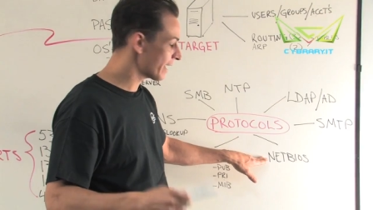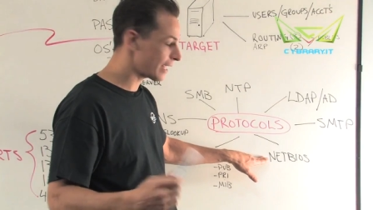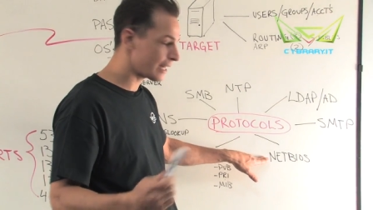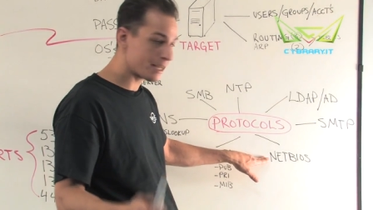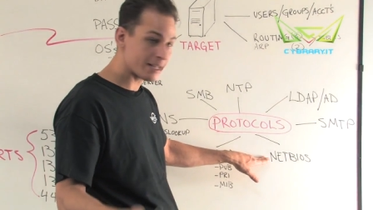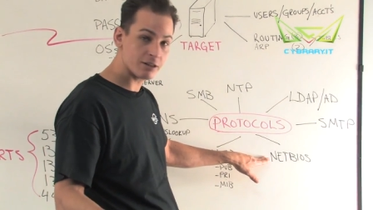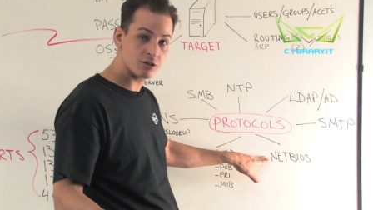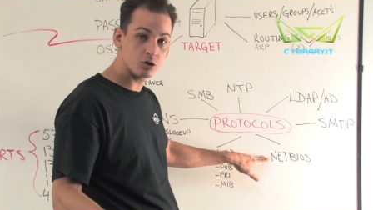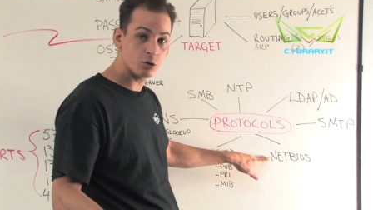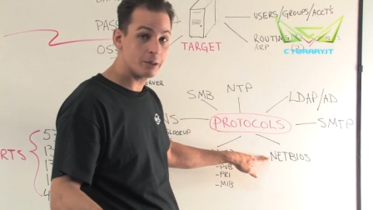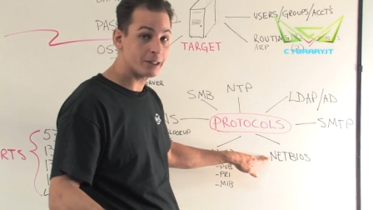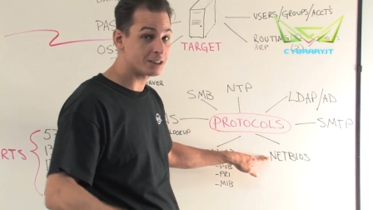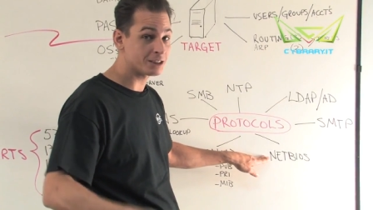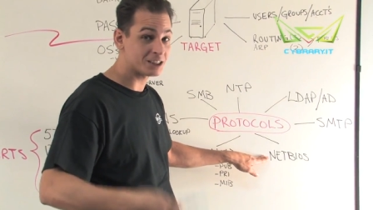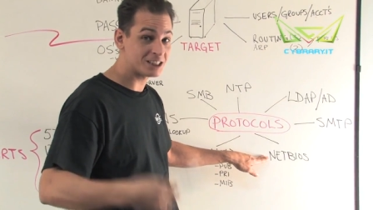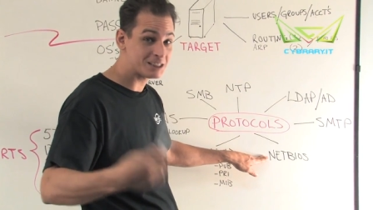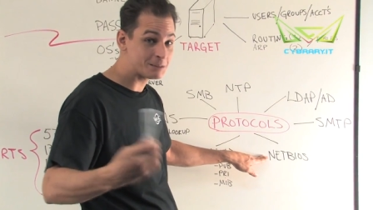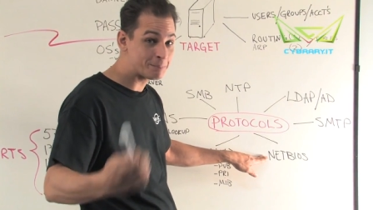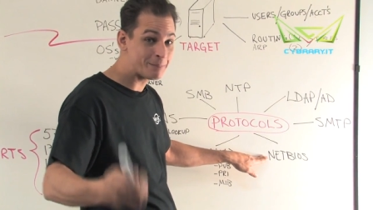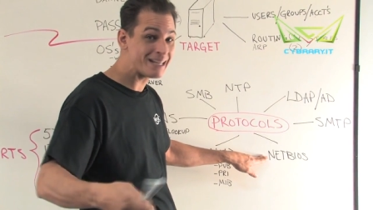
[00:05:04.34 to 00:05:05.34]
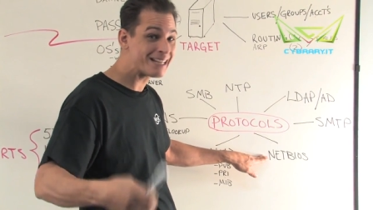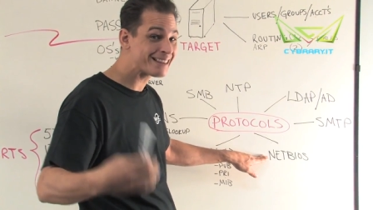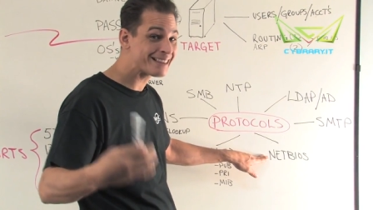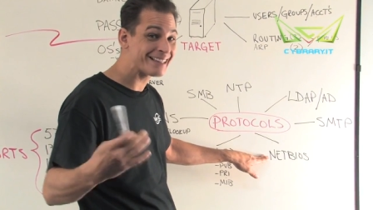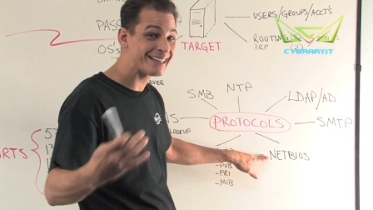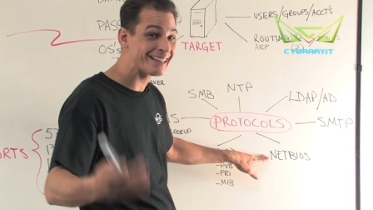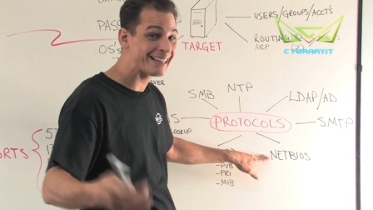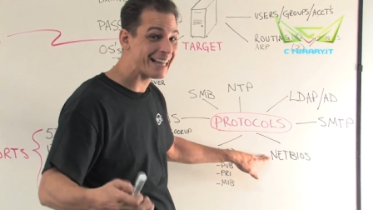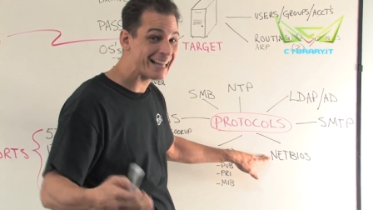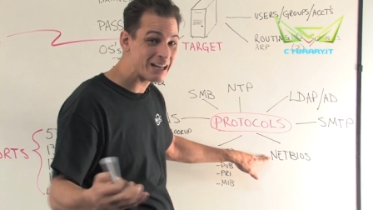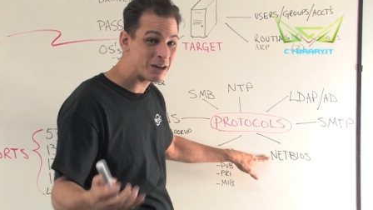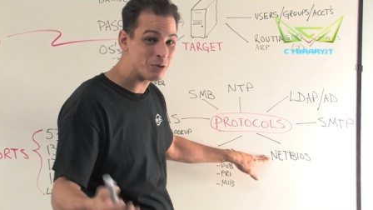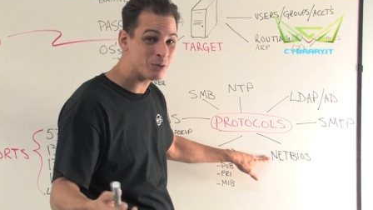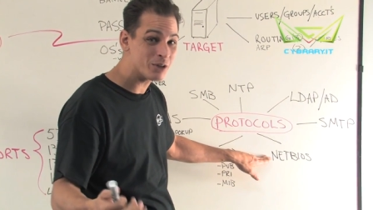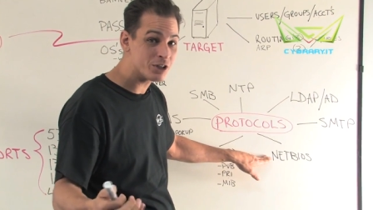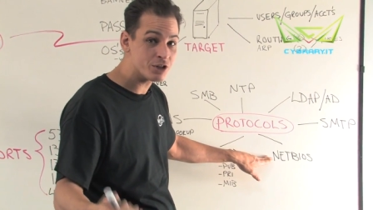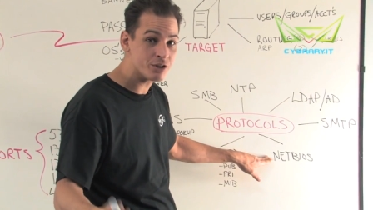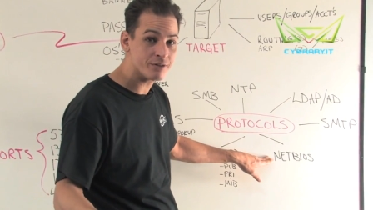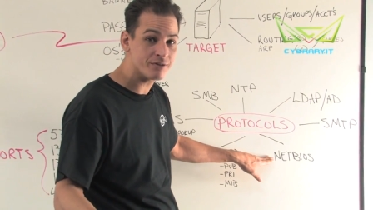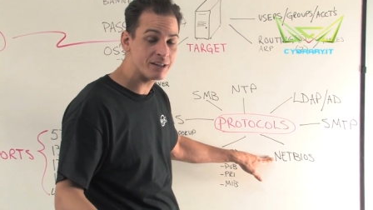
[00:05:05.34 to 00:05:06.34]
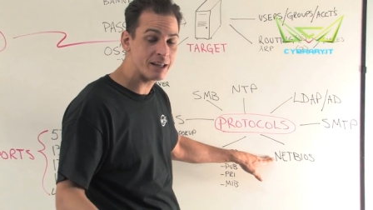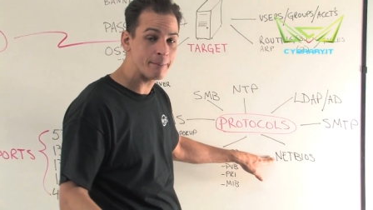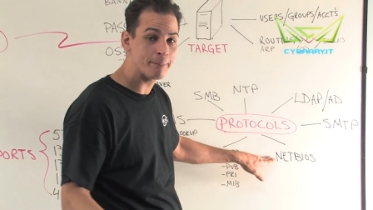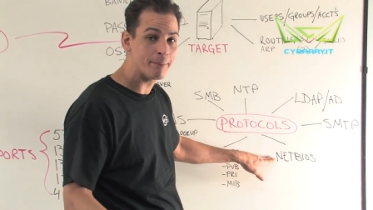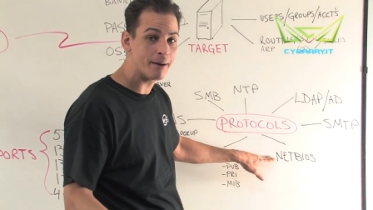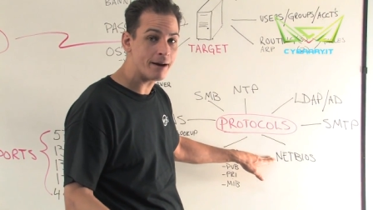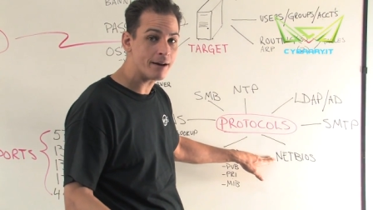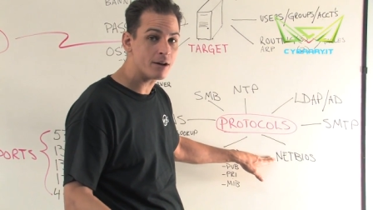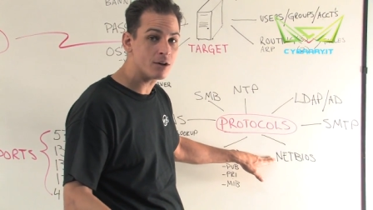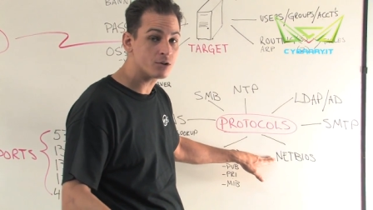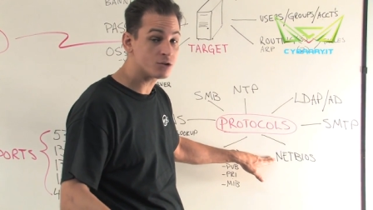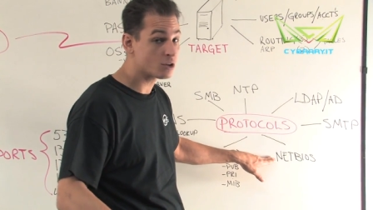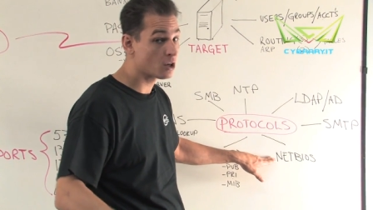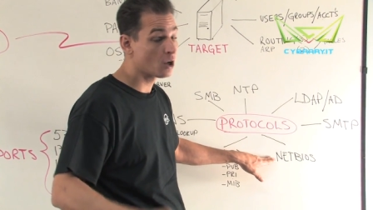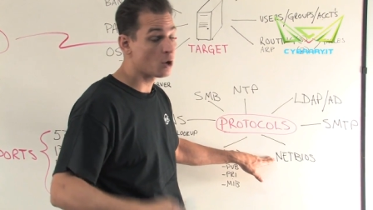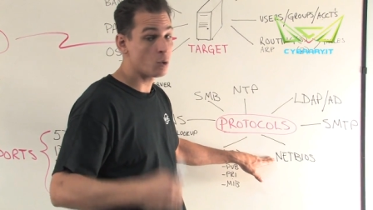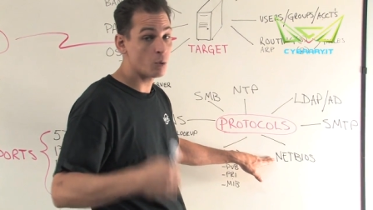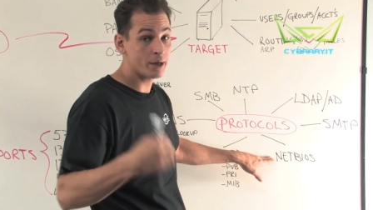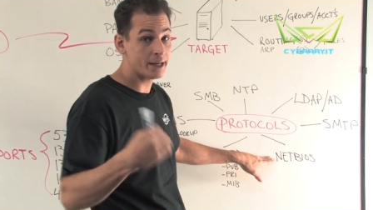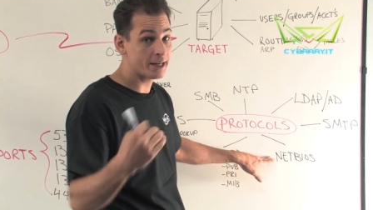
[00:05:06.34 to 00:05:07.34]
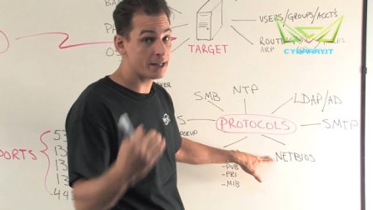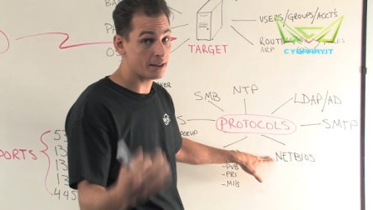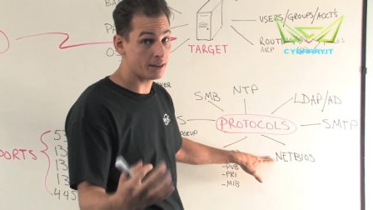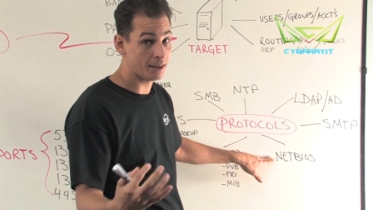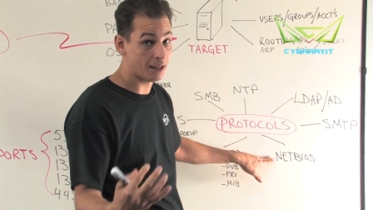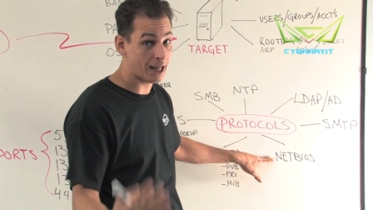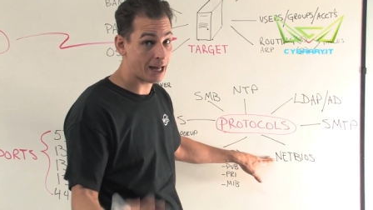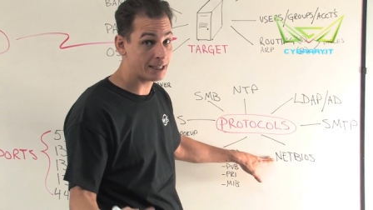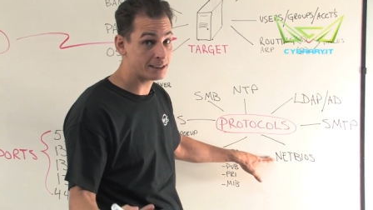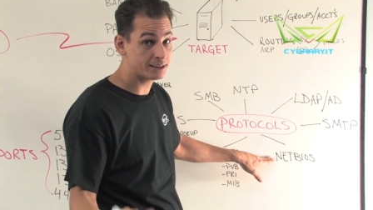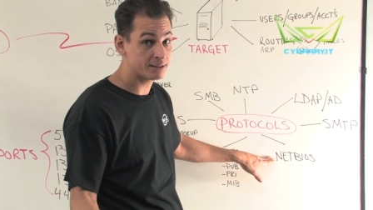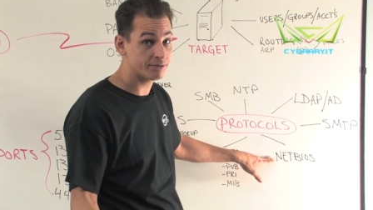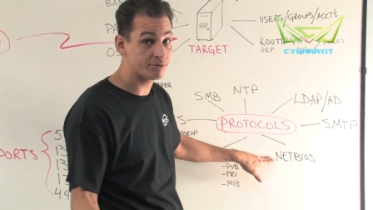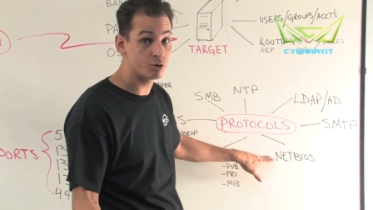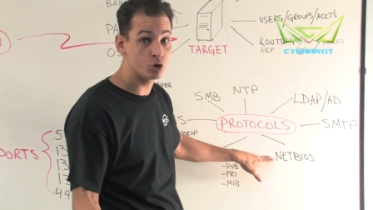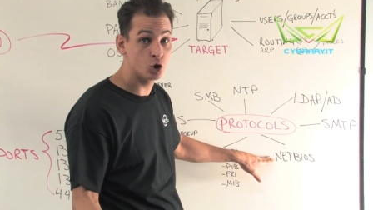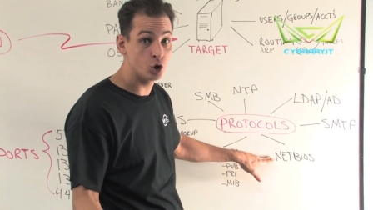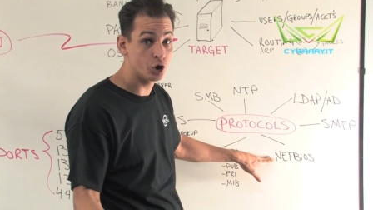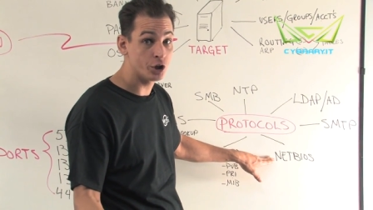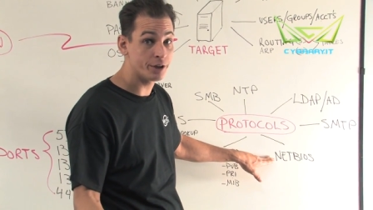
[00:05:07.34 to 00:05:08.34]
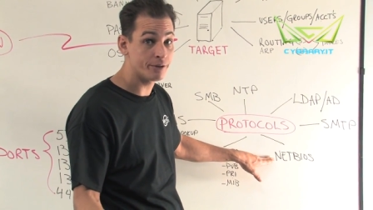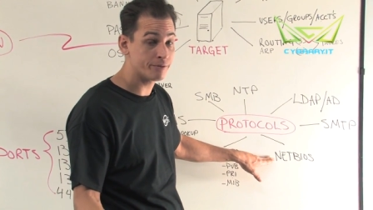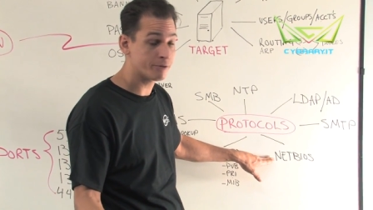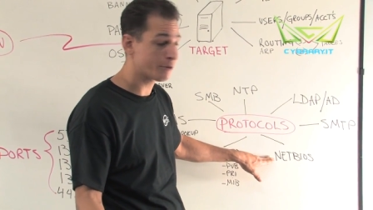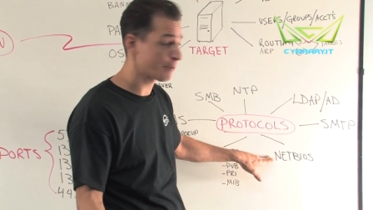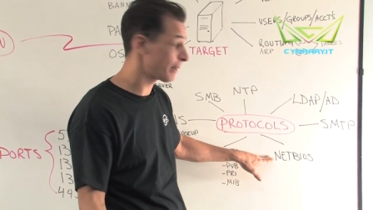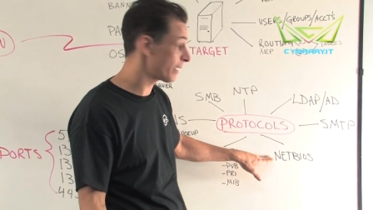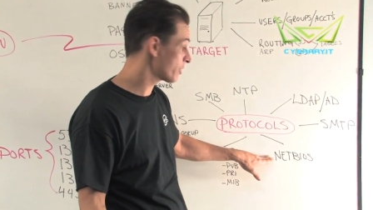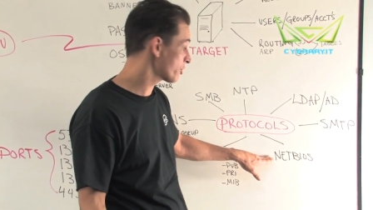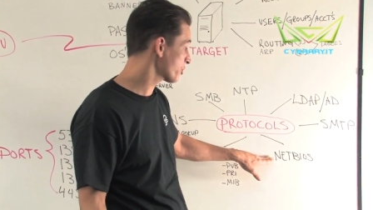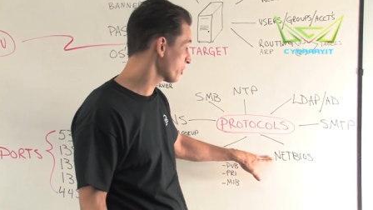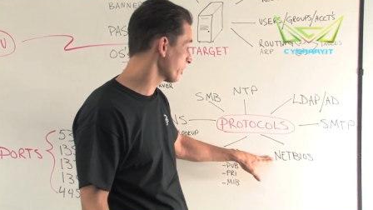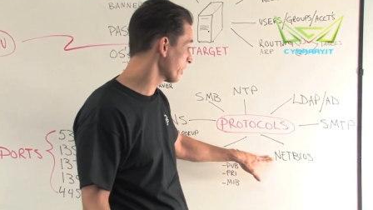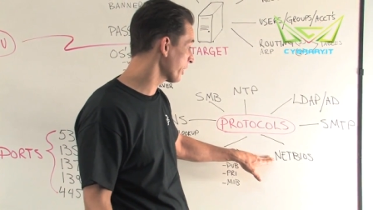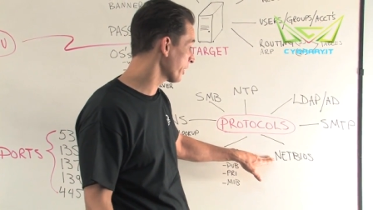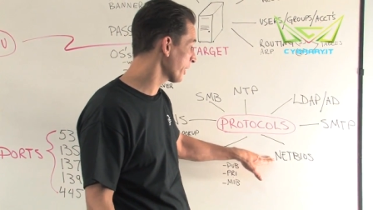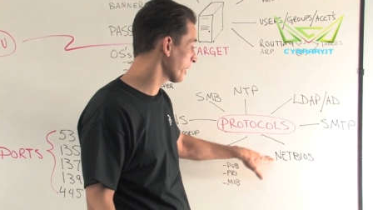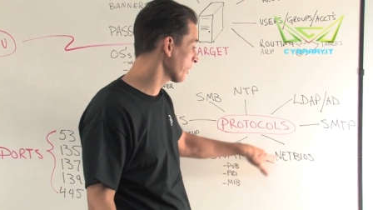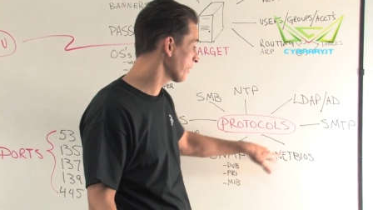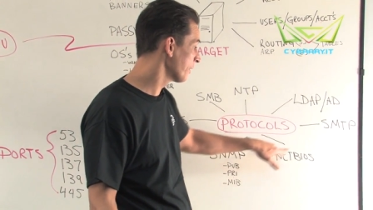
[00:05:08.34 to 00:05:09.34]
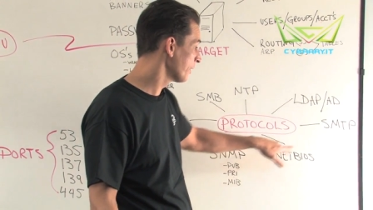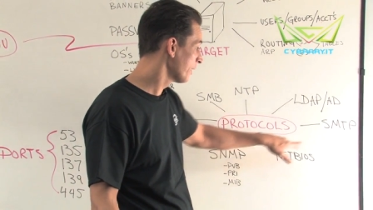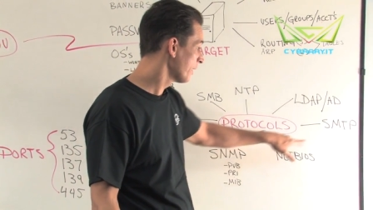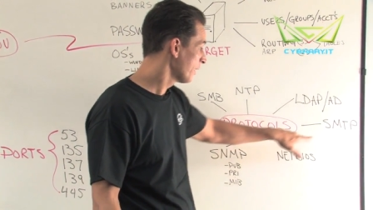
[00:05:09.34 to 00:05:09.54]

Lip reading: connect to it and speak the language of NetBIOS, we can get lots of good information here.